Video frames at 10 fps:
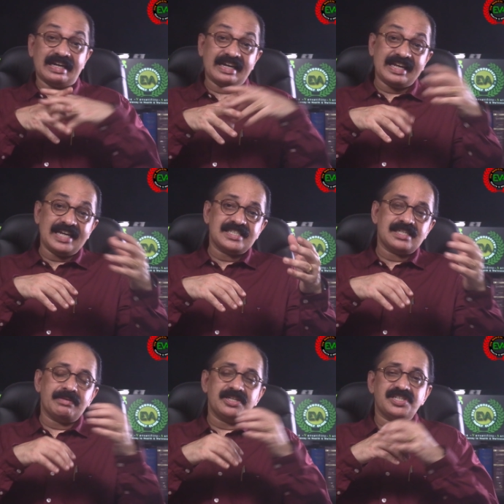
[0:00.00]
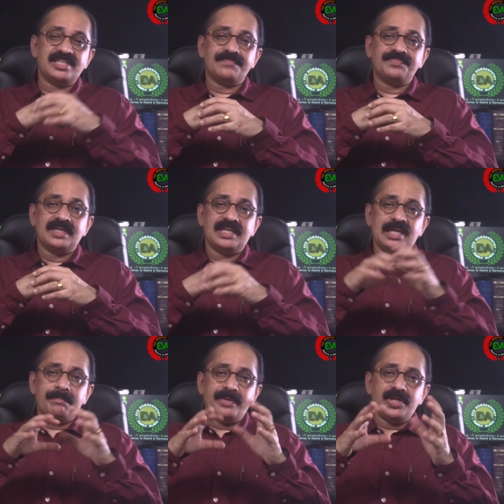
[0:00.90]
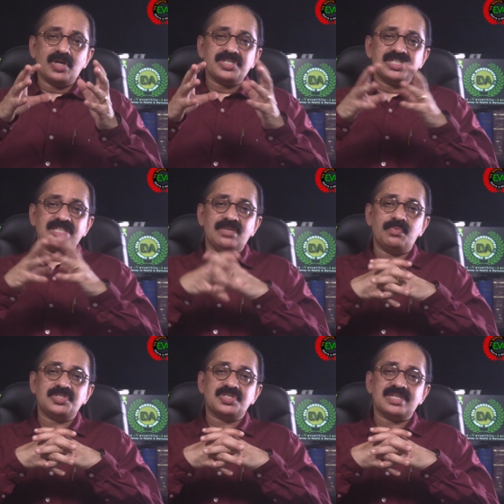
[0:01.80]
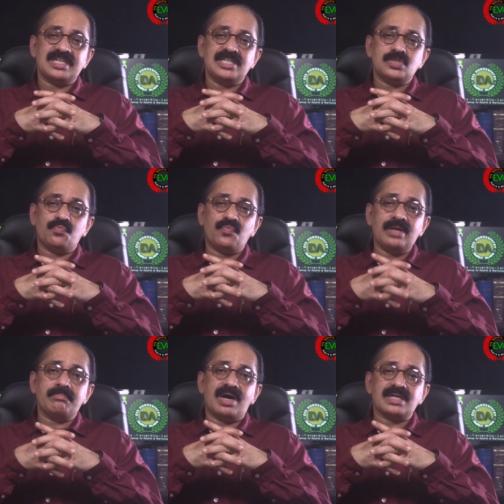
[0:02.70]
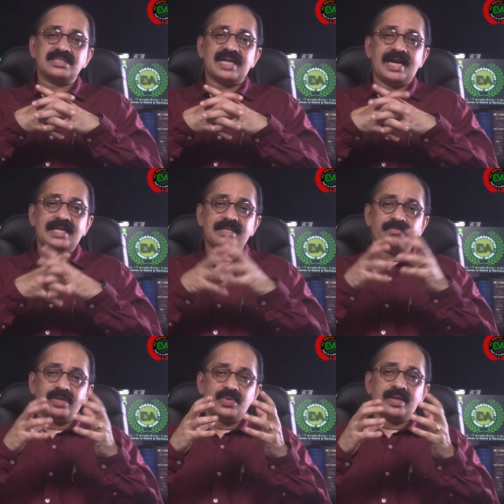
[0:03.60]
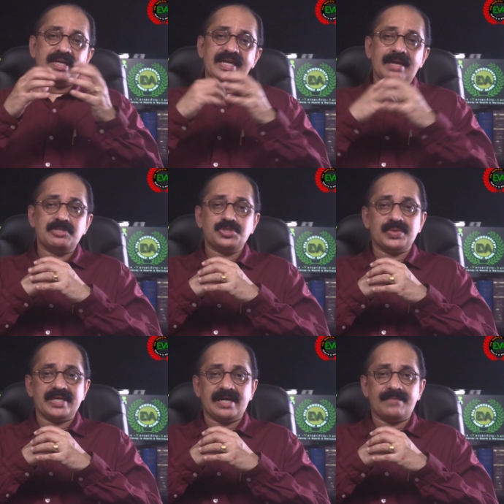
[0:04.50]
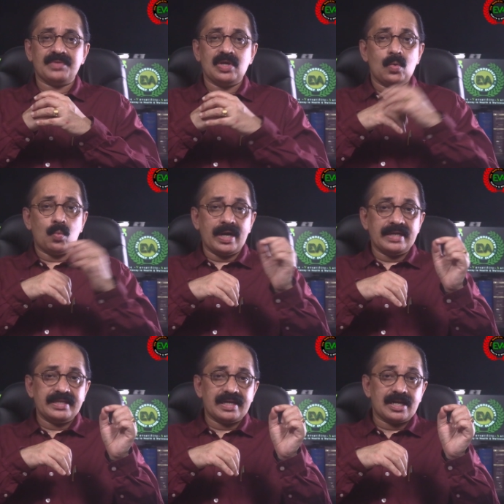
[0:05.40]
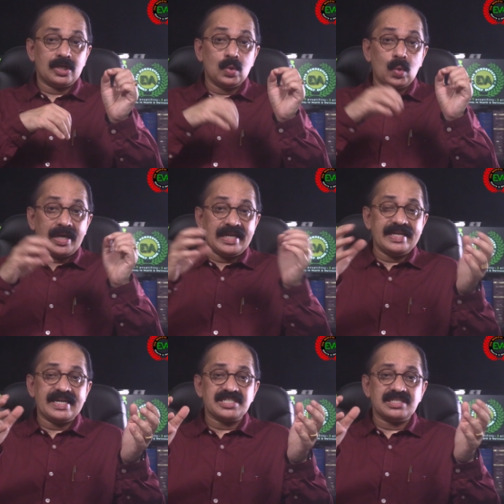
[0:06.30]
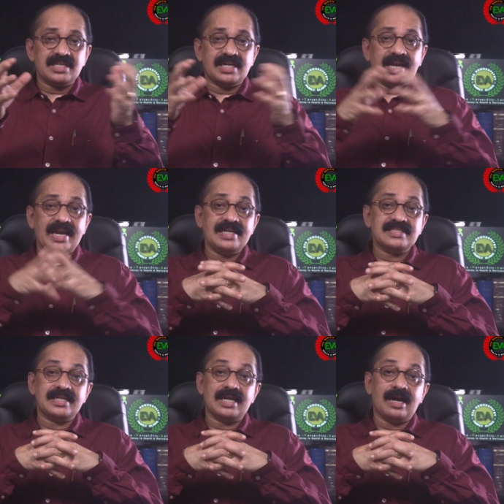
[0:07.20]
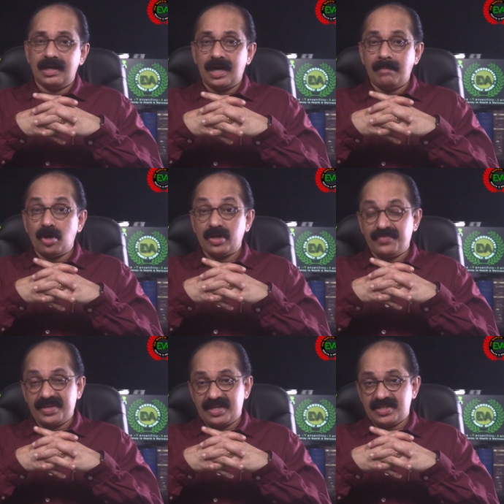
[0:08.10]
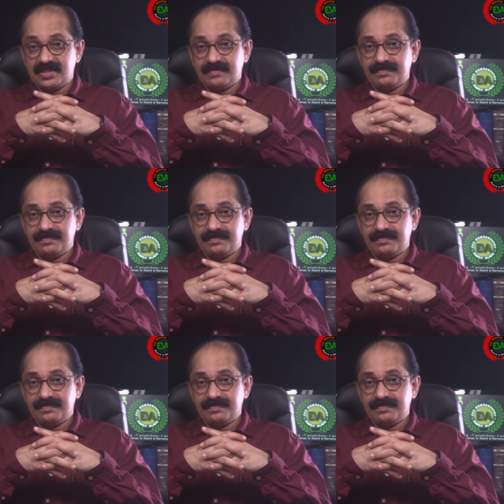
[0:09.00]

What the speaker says: great debility, a periodicity which is well marked and frequently hematuria, while there are no indications that it is an abortifacient.